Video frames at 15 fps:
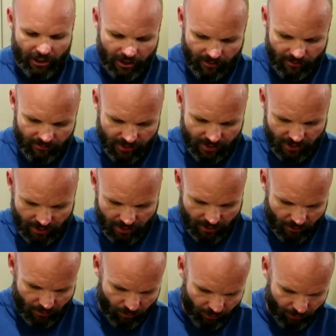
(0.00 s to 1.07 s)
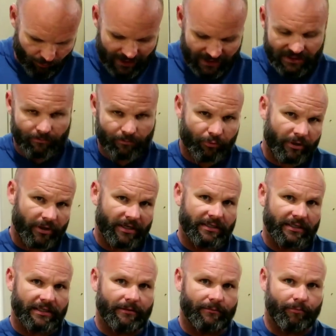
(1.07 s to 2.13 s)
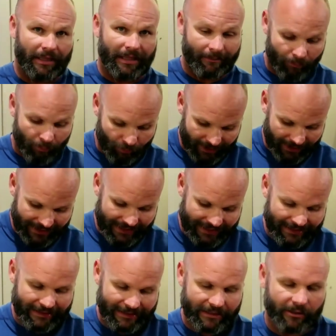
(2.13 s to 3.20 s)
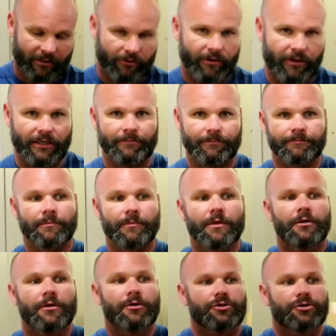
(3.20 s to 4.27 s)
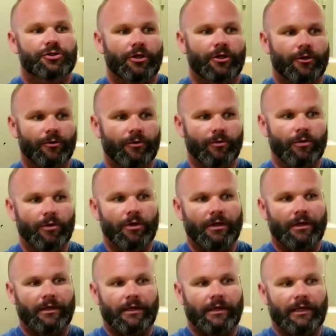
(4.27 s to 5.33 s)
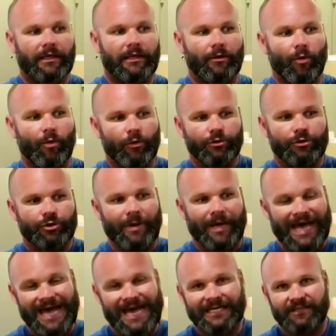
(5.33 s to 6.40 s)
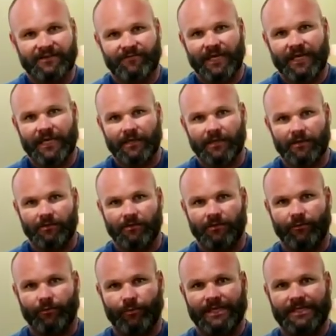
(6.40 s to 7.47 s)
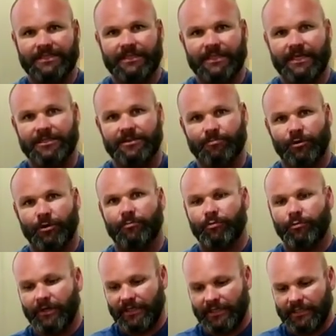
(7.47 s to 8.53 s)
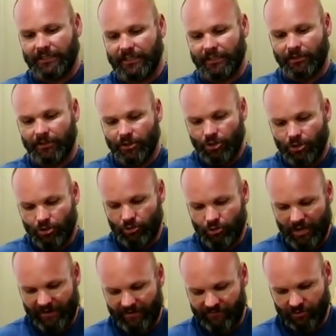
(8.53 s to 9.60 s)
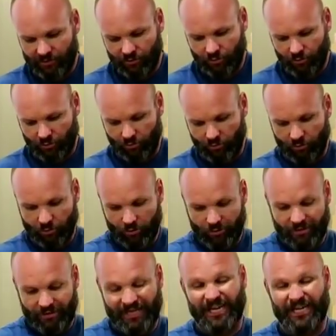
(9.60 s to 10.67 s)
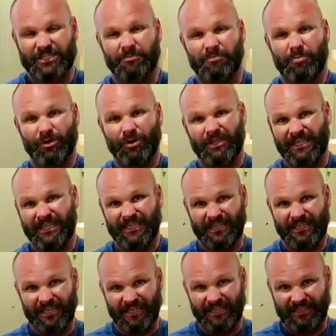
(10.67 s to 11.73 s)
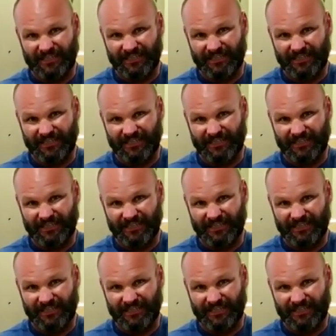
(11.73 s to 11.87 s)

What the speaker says: comes with the resin impregnated in it already. So in order to activate the resin that is pre-pregged in it, you have to actually put it in an